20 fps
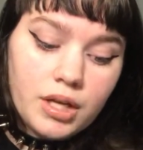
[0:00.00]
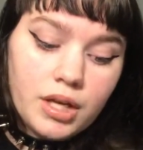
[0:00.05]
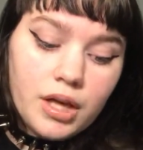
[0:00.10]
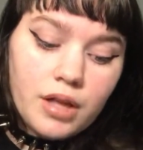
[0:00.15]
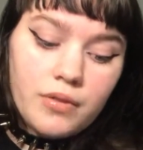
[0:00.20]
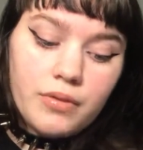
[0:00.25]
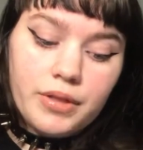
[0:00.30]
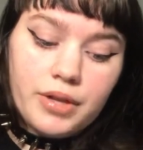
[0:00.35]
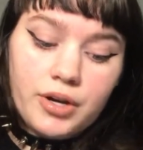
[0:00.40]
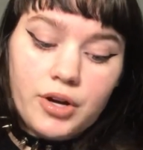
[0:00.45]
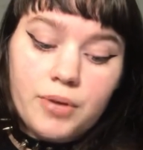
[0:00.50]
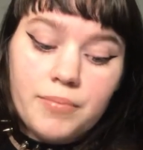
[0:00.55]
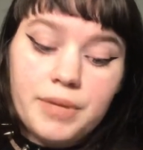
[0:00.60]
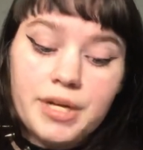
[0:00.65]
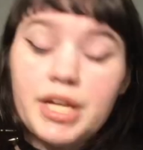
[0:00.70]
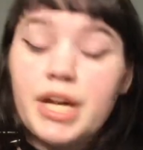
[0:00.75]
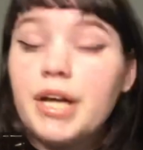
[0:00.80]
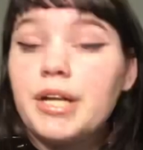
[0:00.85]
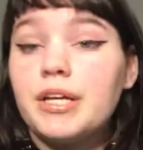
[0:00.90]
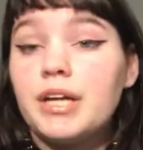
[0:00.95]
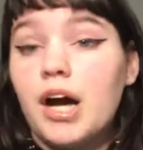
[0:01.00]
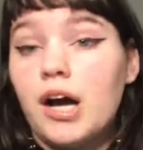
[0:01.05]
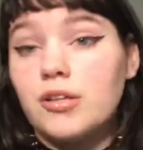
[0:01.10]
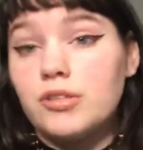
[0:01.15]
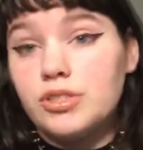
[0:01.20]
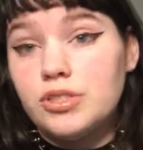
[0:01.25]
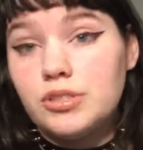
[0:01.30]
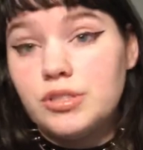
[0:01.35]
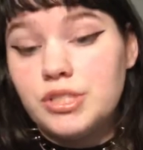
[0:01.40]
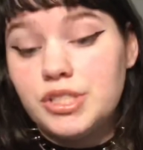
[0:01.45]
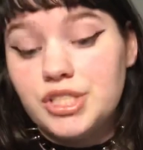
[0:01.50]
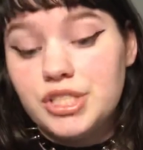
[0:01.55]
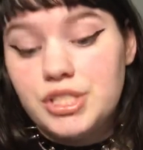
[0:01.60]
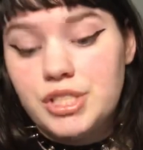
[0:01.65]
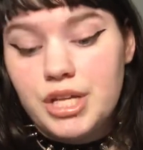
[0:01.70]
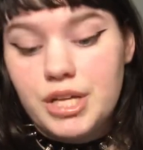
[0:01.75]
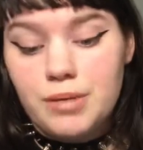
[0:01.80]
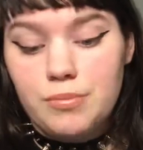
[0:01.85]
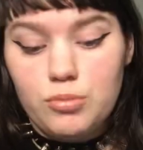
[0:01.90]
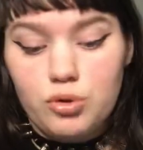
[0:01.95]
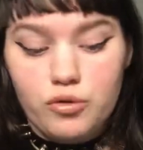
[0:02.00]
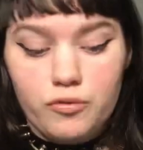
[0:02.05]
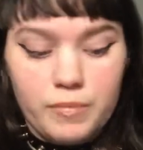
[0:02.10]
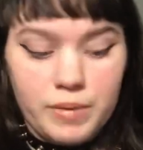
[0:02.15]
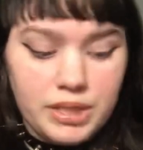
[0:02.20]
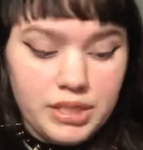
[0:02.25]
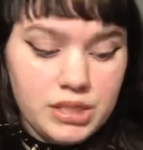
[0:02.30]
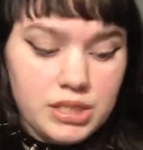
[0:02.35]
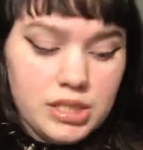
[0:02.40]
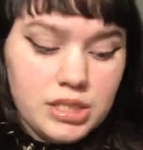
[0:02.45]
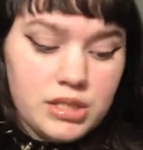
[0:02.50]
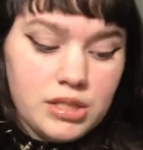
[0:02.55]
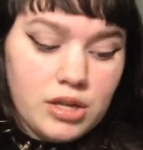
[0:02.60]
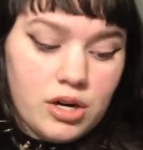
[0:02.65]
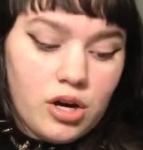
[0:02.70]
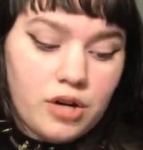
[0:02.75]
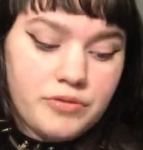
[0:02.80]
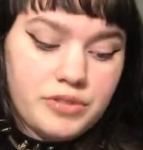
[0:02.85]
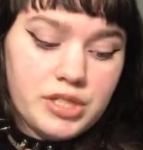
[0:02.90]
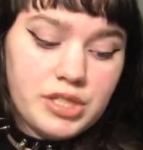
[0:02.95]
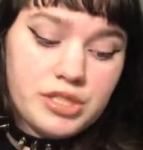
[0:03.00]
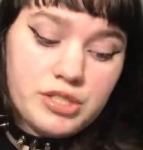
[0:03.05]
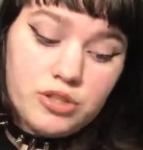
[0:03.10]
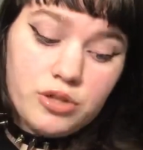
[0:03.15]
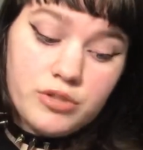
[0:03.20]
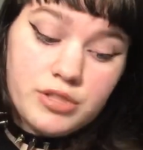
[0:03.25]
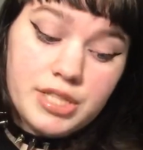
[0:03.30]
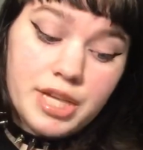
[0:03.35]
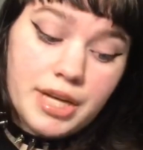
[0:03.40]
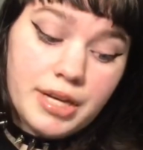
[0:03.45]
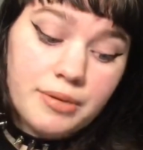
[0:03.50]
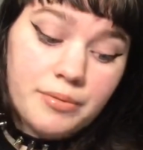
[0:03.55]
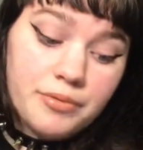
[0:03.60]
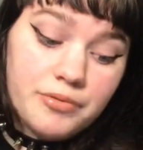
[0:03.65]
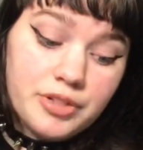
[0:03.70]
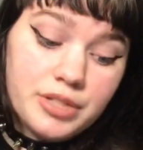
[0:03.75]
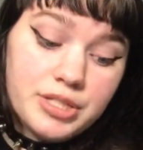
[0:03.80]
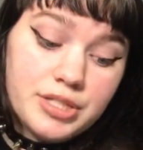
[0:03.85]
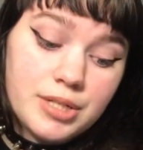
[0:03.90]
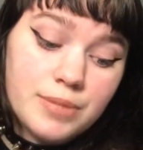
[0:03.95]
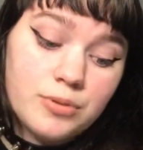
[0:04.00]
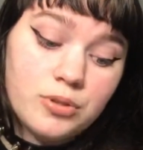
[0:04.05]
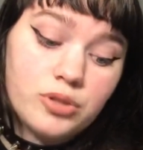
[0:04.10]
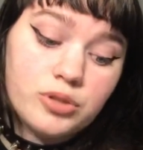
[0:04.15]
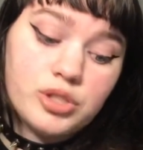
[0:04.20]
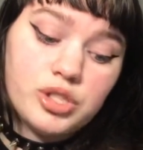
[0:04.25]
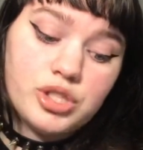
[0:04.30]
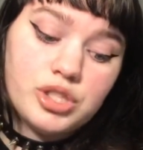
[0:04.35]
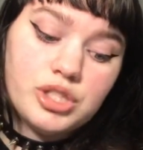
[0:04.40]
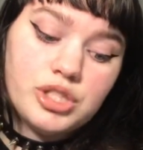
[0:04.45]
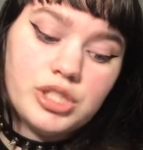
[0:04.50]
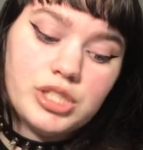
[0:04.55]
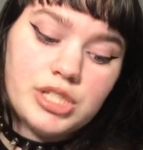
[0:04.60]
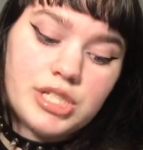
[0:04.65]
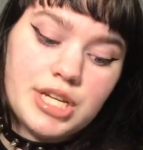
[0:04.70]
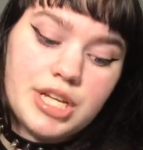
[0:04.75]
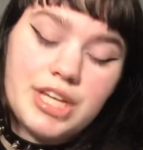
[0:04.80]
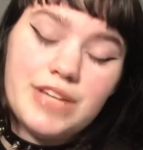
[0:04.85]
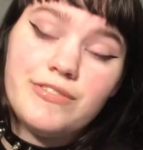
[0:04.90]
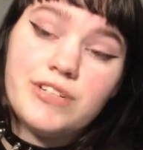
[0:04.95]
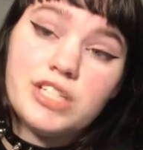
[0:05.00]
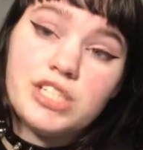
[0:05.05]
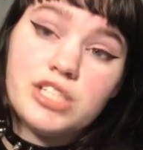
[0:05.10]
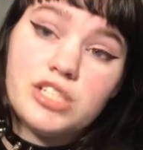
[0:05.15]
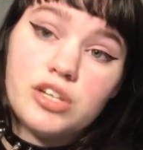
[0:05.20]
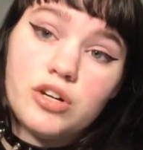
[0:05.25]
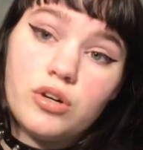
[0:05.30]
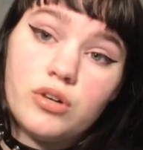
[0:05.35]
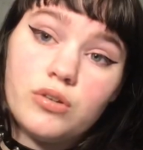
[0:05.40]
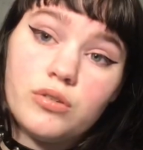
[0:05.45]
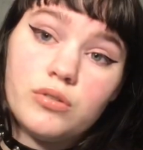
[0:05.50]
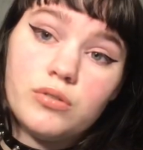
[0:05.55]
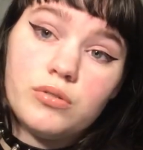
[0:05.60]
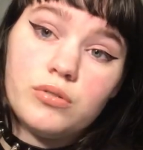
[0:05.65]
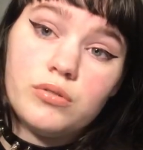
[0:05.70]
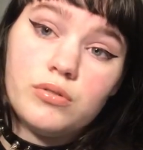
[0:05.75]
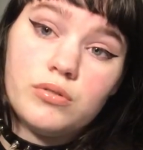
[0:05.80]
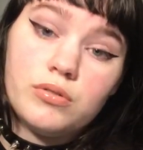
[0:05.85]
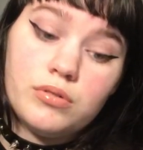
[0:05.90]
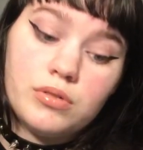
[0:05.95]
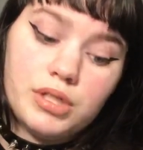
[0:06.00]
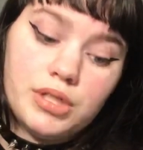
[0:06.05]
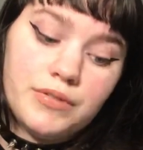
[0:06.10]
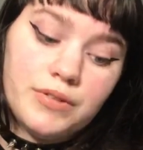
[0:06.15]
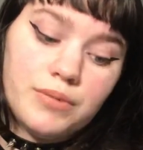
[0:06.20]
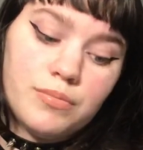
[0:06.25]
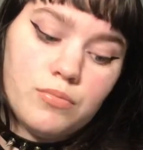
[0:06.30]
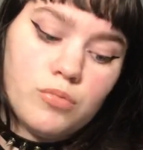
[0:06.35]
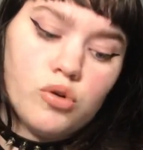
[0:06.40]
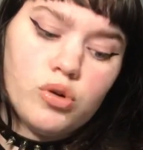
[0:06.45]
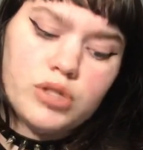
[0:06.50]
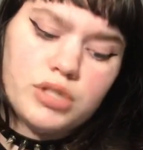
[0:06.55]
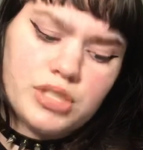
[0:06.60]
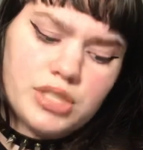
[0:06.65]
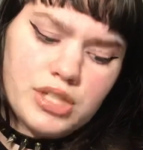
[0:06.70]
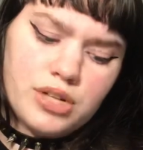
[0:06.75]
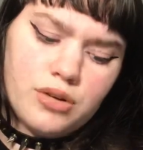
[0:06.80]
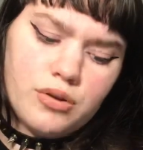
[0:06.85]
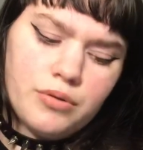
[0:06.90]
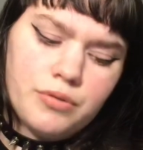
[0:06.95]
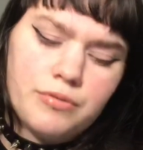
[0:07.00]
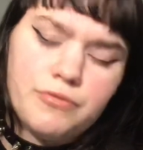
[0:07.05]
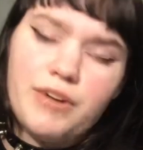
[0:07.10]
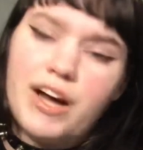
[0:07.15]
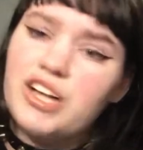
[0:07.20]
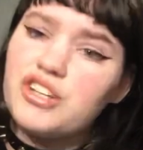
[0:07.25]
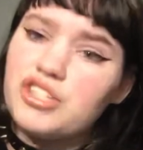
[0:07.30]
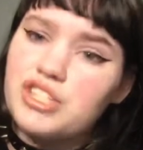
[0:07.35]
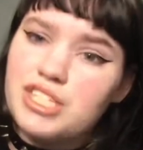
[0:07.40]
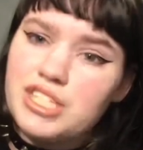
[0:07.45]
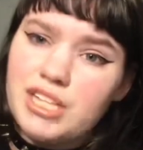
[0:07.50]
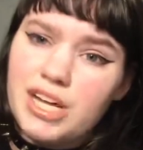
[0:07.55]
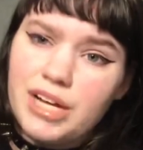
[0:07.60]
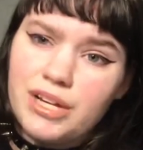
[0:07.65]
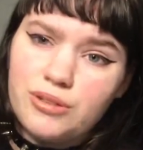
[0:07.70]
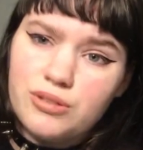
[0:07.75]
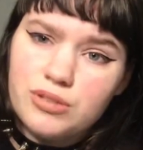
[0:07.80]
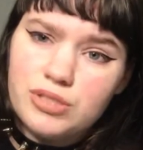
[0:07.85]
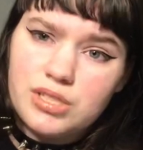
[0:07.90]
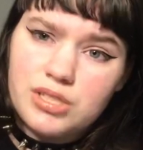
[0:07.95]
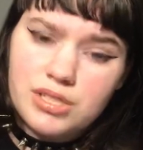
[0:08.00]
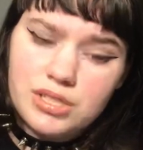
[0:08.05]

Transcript: There are many ideologies and movements often associated with these subcultures, and even more so, fashion styles.